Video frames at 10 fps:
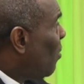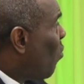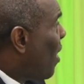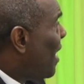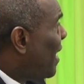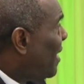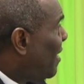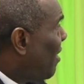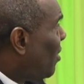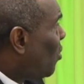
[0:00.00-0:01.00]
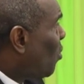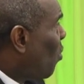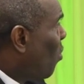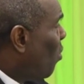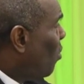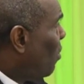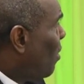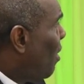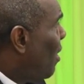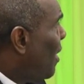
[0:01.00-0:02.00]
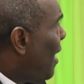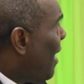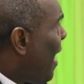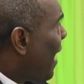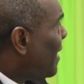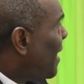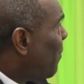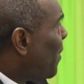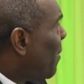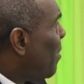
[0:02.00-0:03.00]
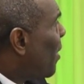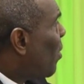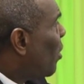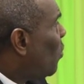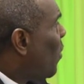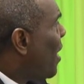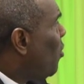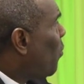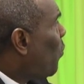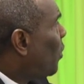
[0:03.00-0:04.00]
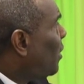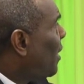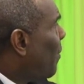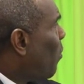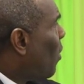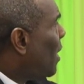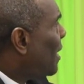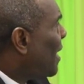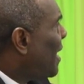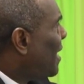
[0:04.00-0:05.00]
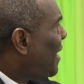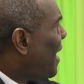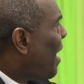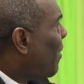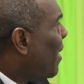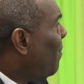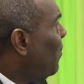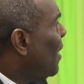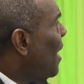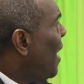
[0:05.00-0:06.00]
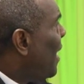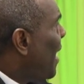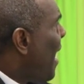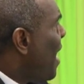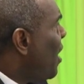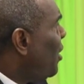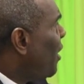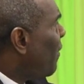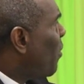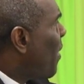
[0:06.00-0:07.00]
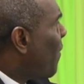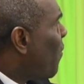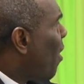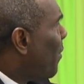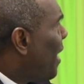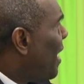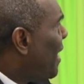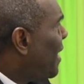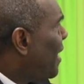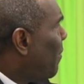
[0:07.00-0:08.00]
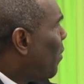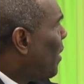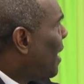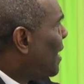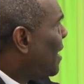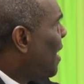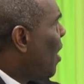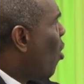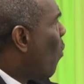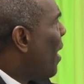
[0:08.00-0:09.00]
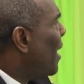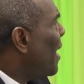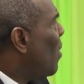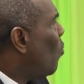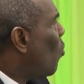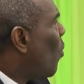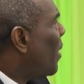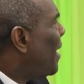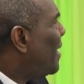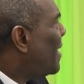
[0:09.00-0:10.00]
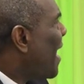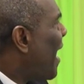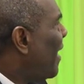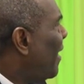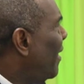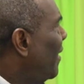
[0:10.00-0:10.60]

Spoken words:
one that is not so acceptable because when you put boulders in this area, the energy of the wave coming and hitting the boulders will erode the sand,